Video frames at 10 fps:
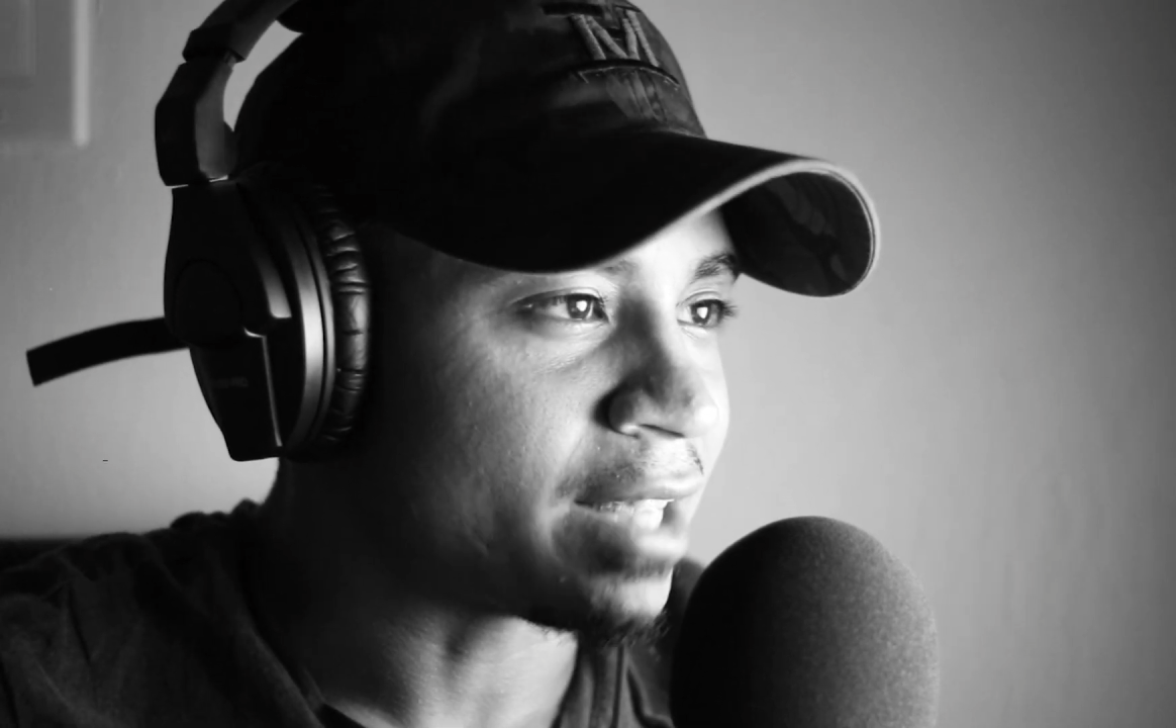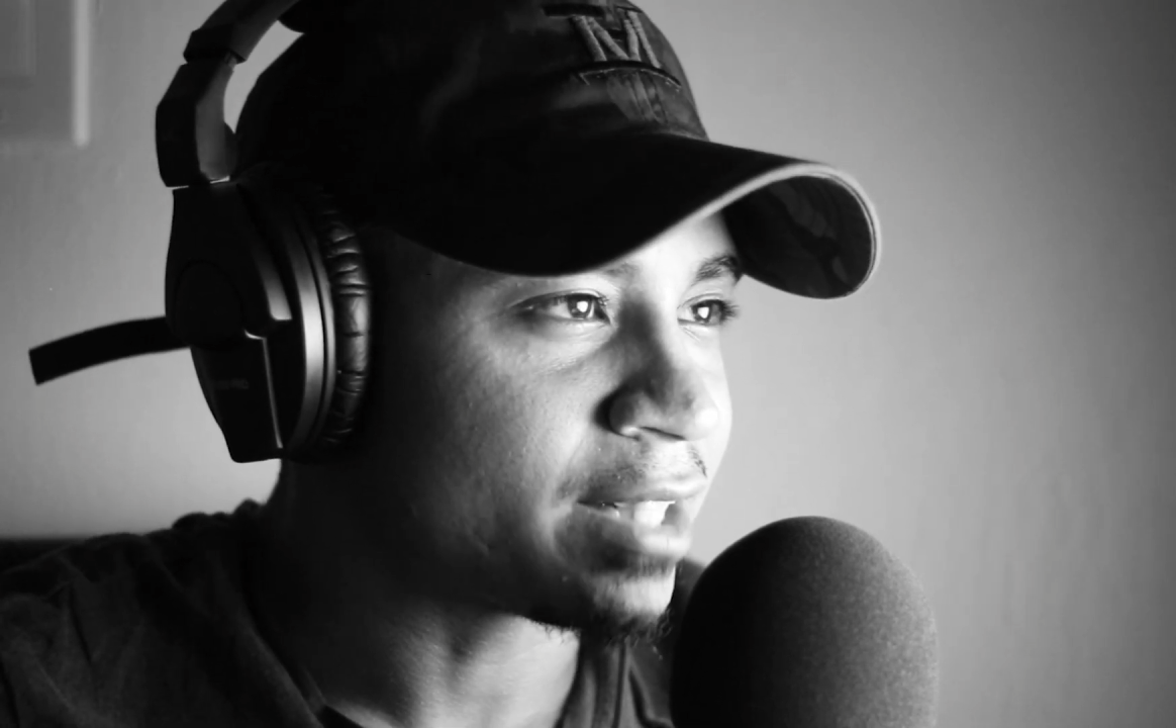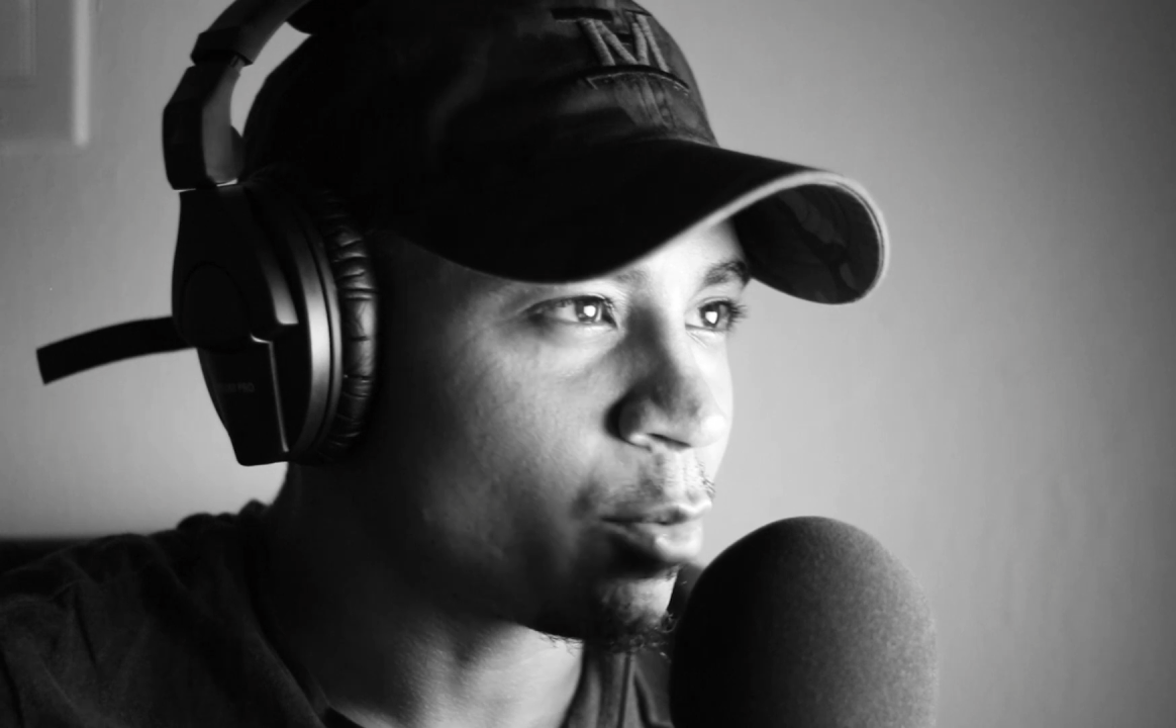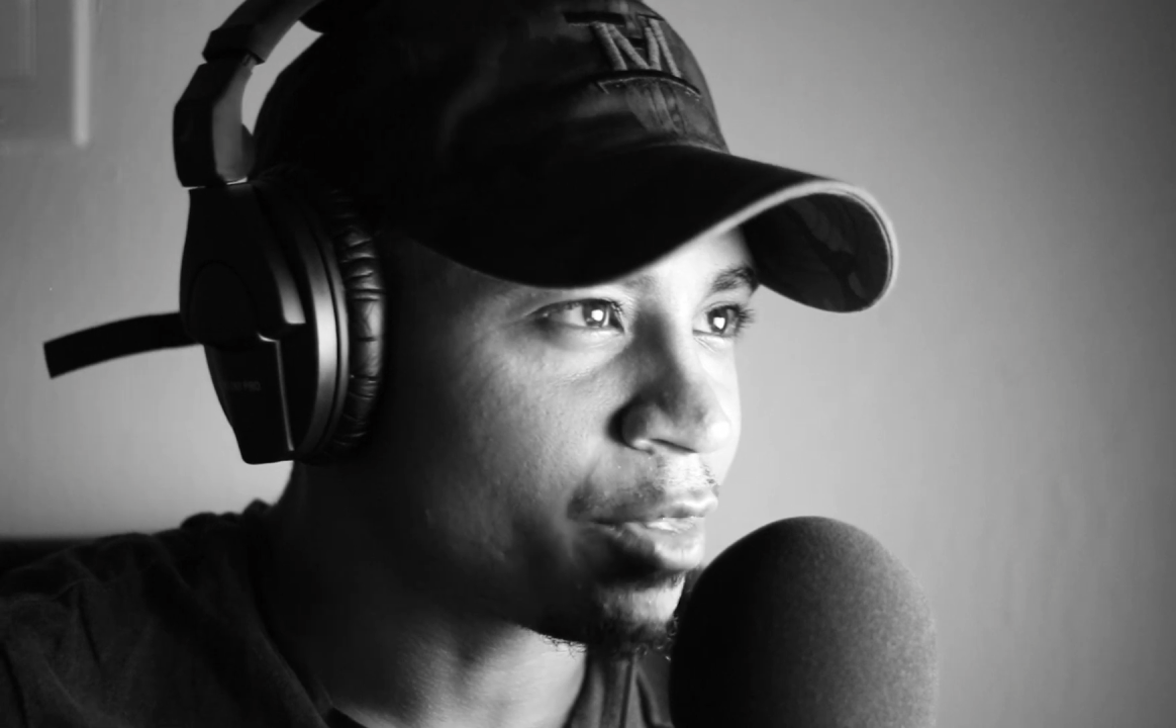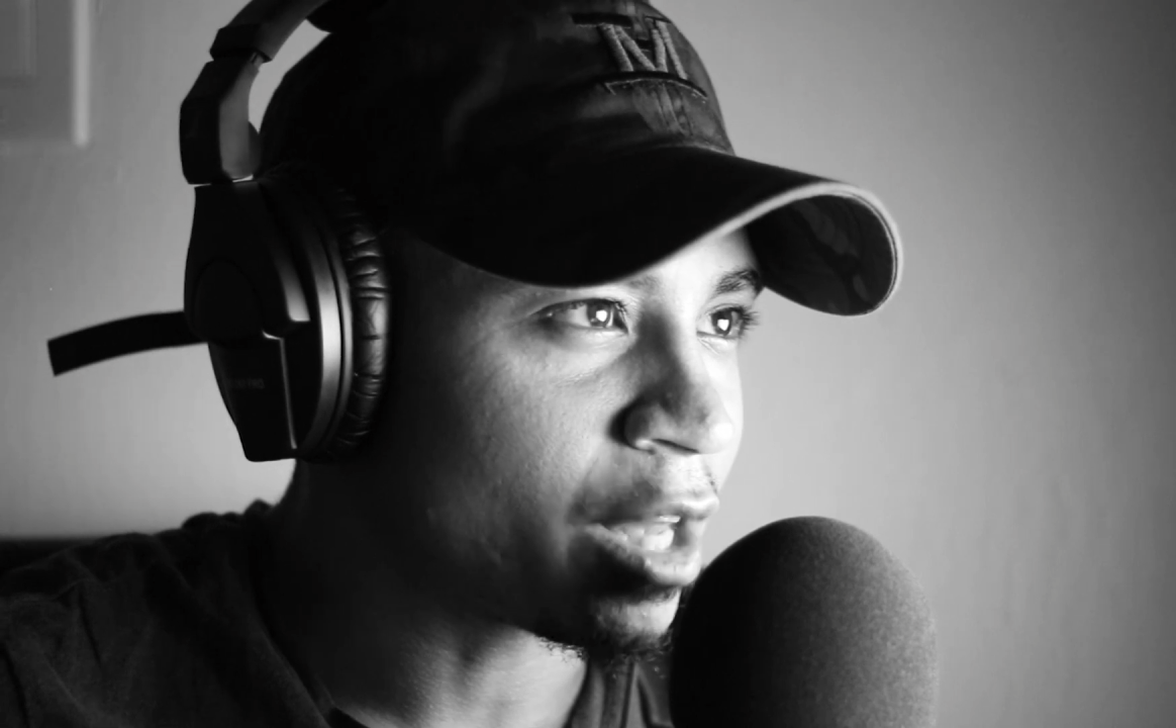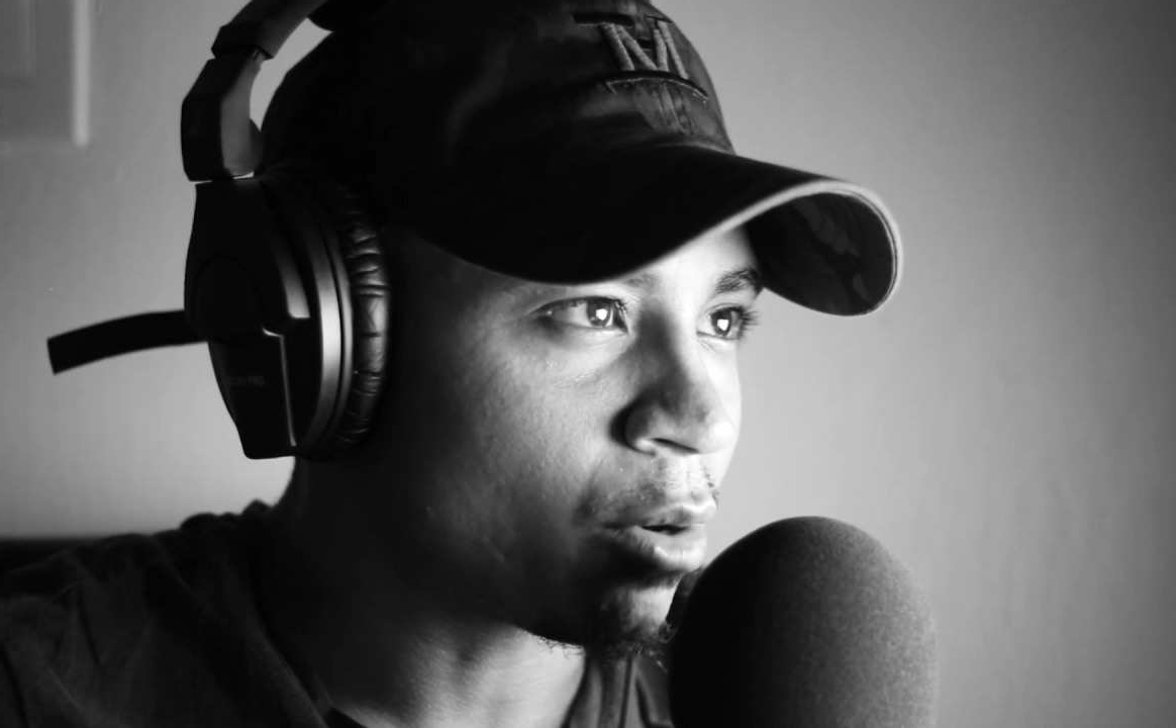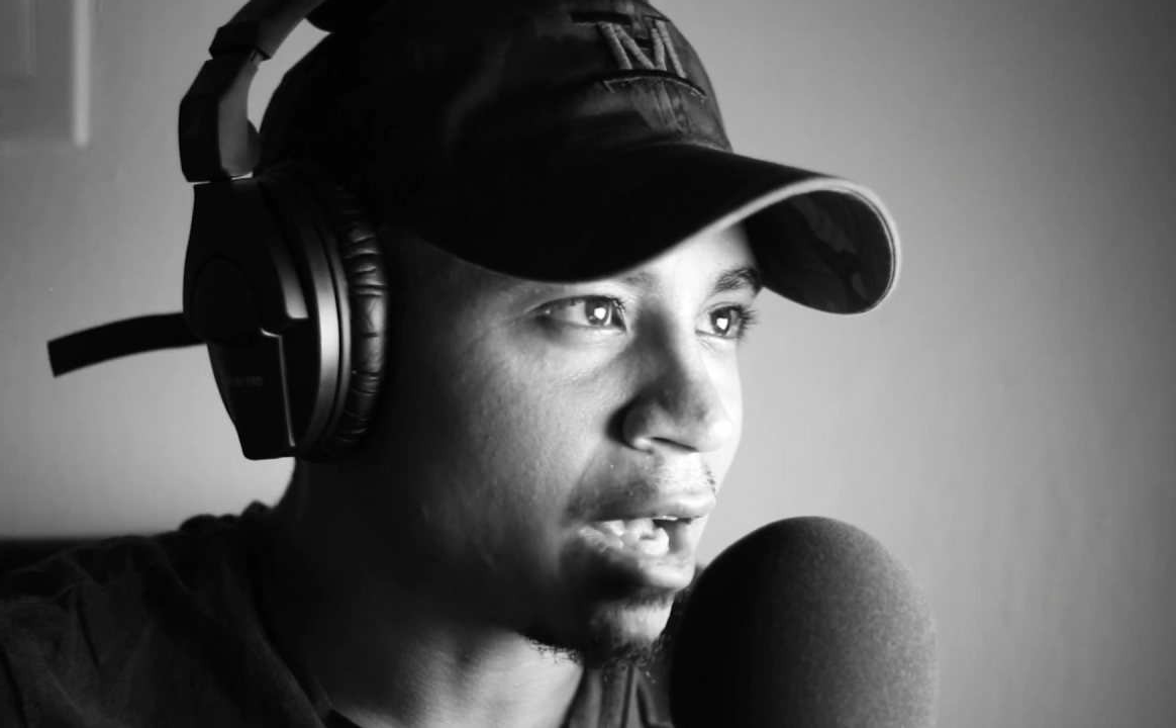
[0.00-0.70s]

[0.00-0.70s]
I say without